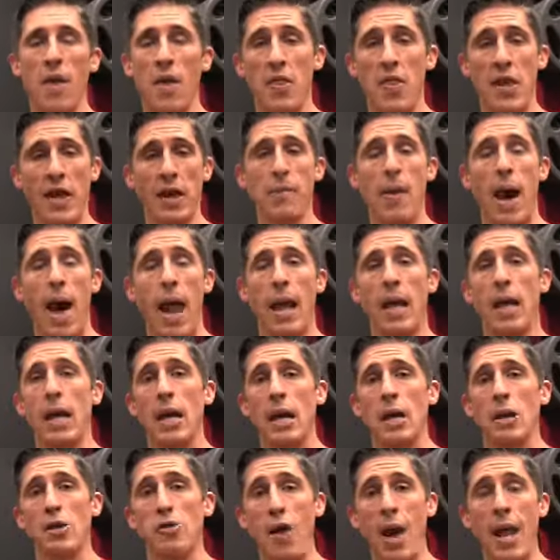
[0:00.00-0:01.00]
Think about it.
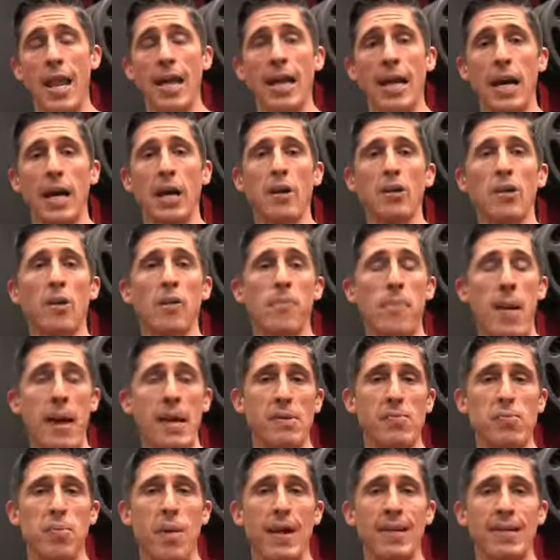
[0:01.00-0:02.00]
Try to get under a
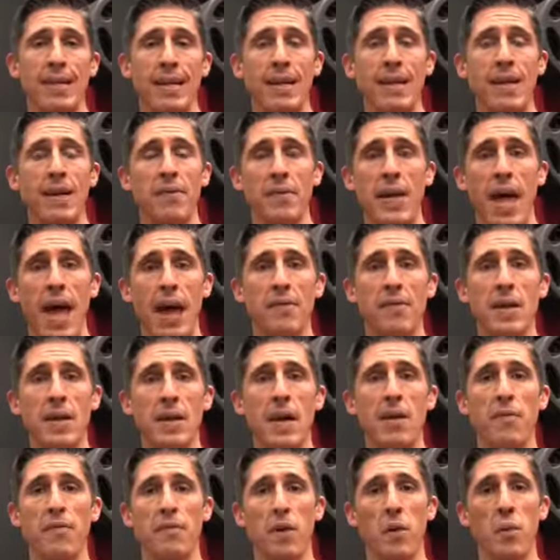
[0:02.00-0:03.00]
bench press and lift heavy
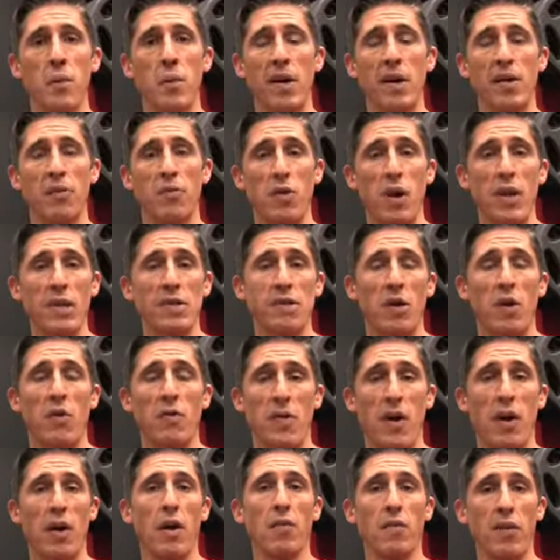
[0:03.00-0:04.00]
if your wrists are
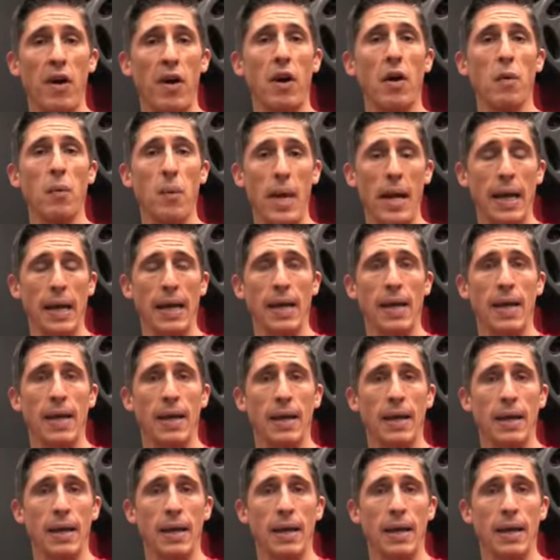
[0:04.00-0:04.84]
very, very weak.